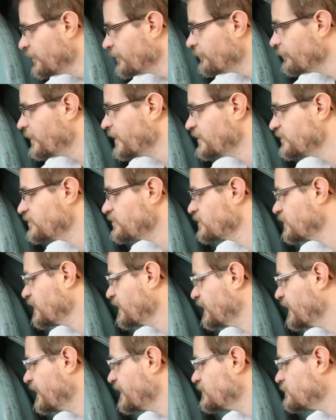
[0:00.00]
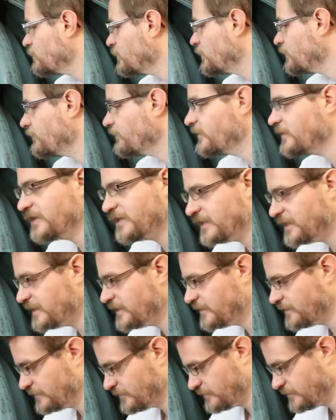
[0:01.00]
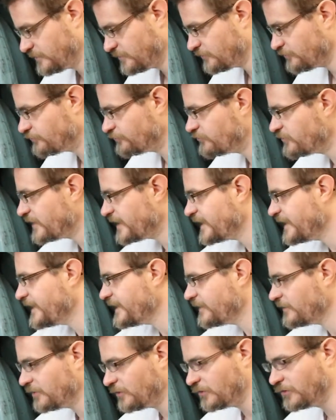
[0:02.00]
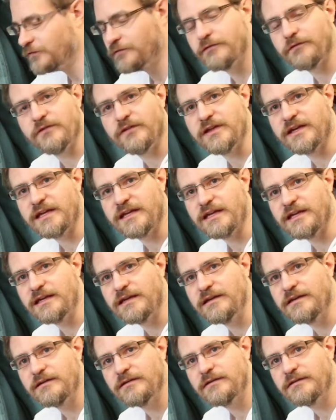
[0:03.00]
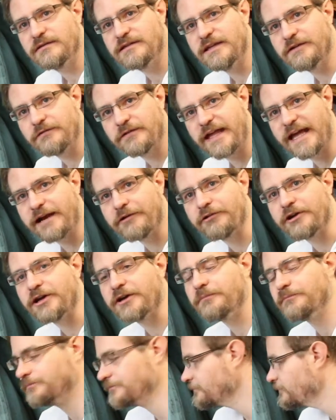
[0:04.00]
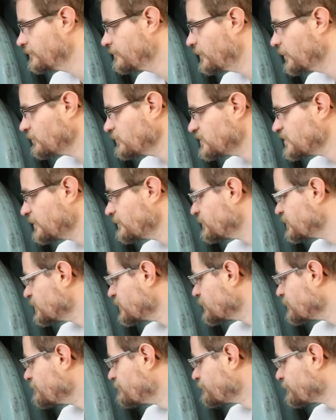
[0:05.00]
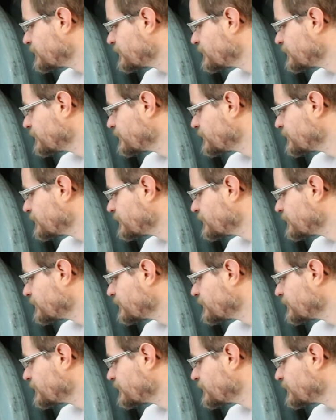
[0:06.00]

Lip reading: which is what the rear of the diff carrier bolts up to,